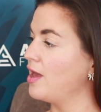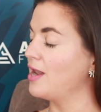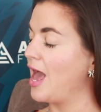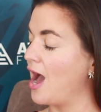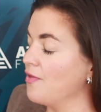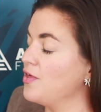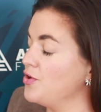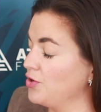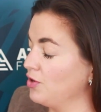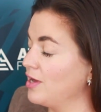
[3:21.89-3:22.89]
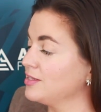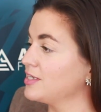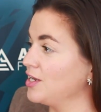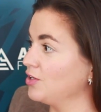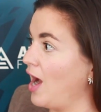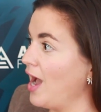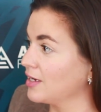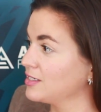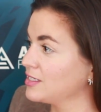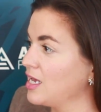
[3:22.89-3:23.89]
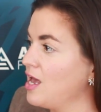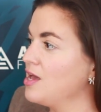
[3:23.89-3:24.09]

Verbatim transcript: and how the neurons interact.